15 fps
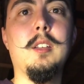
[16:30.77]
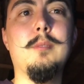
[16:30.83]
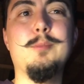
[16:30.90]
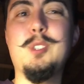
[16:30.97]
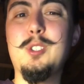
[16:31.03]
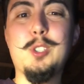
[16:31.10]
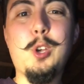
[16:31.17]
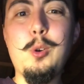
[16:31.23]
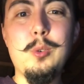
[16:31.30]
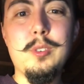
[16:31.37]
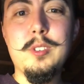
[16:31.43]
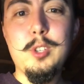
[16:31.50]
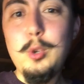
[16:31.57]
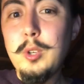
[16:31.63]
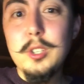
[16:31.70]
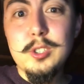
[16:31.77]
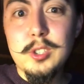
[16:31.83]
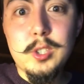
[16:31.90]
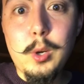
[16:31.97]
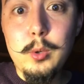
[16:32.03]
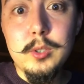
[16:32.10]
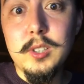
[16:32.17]
you could just
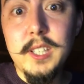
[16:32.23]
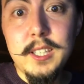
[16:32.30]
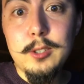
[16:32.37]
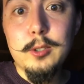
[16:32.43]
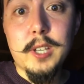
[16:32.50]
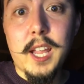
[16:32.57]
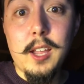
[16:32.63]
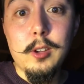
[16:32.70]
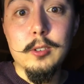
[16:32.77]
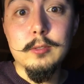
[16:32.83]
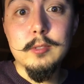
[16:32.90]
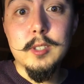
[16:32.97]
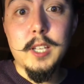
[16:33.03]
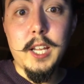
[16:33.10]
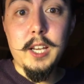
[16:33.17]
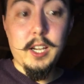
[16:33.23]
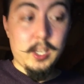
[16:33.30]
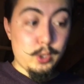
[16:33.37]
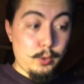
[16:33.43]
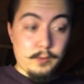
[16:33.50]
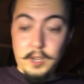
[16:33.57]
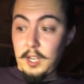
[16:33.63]
go delete your account. And
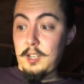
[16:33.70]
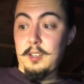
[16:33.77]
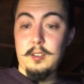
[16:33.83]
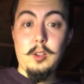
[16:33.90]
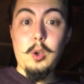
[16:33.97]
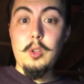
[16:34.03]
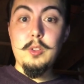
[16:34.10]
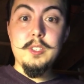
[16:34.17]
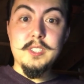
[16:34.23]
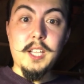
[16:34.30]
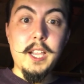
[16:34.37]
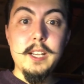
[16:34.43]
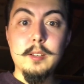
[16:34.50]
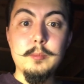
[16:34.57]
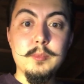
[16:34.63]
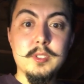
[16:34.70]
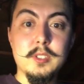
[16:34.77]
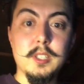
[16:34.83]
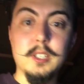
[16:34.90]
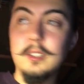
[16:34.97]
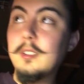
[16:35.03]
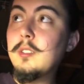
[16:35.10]
you've got all these items
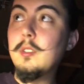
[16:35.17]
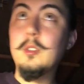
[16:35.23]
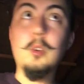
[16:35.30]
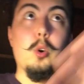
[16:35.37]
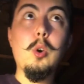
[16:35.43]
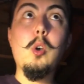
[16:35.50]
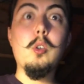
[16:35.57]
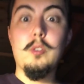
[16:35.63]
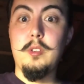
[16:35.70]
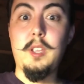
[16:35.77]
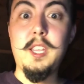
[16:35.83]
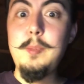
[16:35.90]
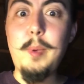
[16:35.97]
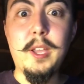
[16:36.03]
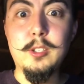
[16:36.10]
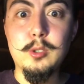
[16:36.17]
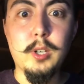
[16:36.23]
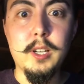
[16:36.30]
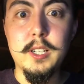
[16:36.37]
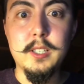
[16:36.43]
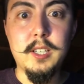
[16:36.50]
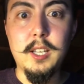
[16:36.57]
that eBay's trying
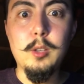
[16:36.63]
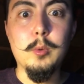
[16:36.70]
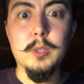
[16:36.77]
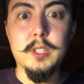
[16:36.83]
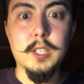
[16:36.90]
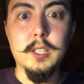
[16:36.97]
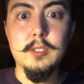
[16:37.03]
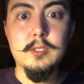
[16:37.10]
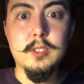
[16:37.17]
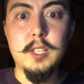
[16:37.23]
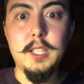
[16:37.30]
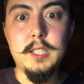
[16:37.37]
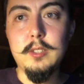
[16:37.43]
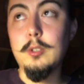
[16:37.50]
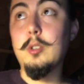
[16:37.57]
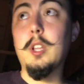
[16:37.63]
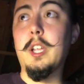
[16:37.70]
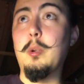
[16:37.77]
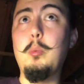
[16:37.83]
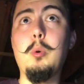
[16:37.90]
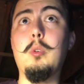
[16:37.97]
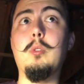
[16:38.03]
to deal with this, and they're like,
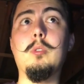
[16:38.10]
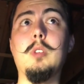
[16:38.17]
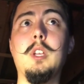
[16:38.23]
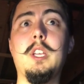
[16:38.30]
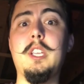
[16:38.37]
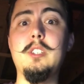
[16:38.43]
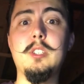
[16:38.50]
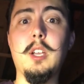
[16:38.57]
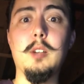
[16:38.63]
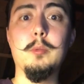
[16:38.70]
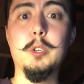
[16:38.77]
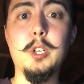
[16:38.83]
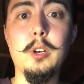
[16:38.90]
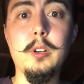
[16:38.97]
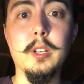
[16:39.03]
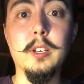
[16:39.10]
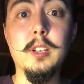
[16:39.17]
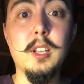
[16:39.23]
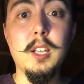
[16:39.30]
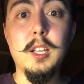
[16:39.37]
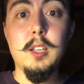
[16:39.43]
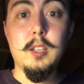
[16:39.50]
well, he's got to return it.
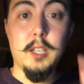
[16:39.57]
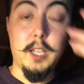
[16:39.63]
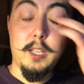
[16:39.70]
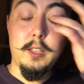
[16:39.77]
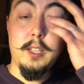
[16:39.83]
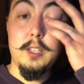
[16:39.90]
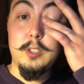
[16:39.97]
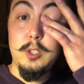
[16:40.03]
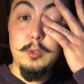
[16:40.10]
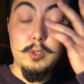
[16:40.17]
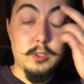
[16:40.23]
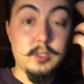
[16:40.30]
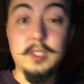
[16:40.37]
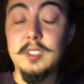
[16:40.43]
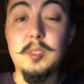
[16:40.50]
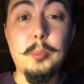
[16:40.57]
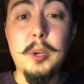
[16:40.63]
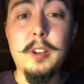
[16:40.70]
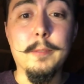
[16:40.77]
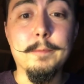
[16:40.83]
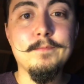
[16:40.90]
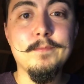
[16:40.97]
And then you just disappear.
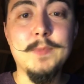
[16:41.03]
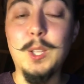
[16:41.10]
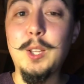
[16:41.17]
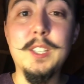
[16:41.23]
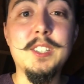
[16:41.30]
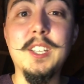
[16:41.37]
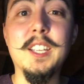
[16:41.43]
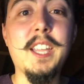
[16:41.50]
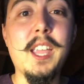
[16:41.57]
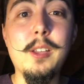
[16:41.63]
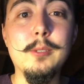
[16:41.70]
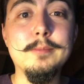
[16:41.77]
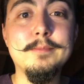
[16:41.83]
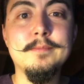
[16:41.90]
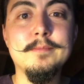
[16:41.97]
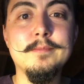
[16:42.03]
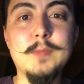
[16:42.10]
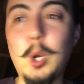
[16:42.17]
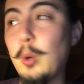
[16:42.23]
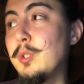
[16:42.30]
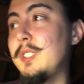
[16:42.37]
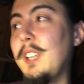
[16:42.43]
Delete the account.
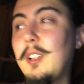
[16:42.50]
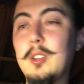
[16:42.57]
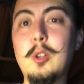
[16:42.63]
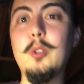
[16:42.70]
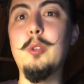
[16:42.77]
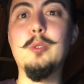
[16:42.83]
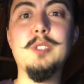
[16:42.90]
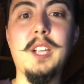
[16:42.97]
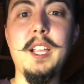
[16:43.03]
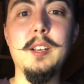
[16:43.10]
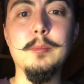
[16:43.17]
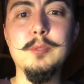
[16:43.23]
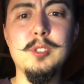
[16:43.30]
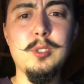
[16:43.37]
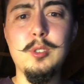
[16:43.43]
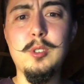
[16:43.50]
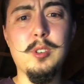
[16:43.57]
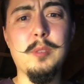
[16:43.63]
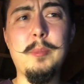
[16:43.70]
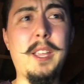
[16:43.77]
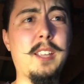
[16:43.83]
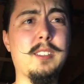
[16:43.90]
Go sell all those items. You
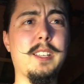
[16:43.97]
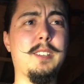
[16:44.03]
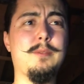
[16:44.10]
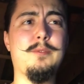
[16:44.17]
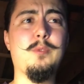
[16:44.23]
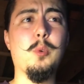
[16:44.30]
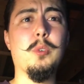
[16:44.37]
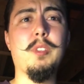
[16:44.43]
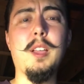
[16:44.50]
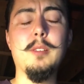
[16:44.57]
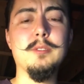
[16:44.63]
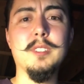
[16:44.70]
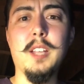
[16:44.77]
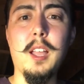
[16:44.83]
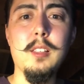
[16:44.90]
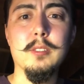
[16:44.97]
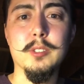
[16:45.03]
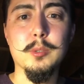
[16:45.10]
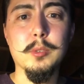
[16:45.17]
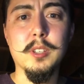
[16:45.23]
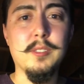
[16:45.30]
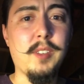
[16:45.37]
could make like $4,000
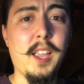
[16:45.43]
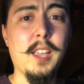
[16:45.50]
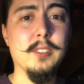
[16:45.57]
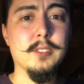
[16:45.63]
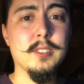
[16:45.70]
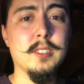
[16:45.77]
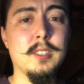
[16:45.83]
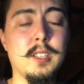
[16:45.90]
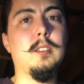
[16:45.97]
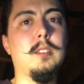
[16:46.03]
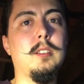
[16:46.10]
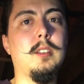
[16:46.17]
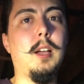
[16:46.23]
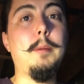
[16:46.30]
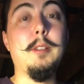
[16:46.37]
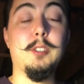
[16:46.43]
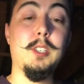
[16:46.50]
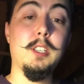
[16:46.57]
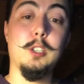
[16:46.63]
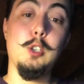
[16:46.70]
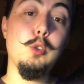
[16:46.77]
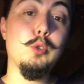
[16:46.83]
really fast. I'm not
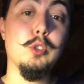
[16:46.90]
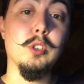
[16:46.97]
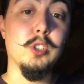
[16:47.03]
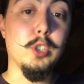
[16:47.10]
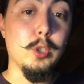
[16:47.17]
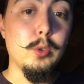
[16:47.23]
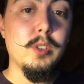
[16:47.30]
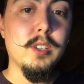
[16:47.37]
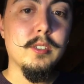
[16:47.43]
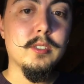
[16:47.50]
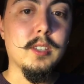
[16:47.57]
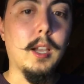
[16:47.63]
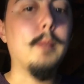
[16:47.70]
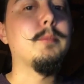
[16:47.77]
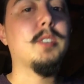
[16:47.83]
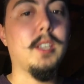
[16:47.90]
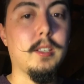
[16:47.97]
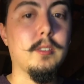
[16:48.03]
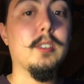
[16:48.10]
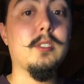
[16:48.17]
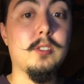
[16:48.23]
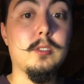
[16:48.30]
saying you should do this. I'm saying
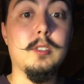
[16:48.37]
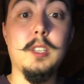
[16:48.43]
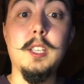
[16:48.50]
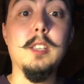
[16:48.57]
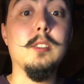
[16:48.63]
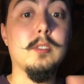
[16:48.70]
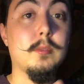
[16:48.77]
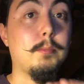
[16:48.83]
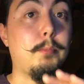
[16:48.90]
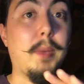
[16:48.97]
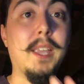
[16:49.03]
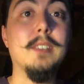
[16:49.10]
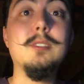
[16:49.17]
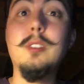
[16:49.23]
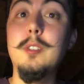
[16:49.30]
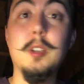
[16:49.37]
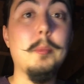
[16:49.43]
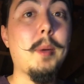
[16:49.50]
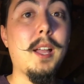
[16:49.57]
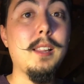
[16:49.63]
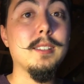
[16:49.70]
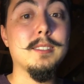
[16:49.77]
this is based on their
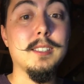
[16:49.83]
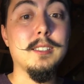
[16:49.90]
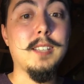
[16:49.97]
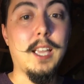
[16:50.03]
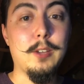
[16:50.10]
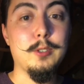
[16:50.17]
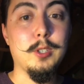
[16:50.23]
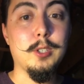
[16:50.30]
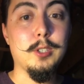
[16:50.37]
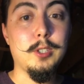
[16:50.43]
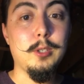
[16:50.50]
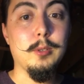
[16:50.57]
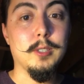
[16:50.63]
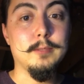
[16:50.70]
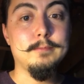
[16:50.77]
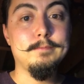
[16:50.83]
policies, how you could do it.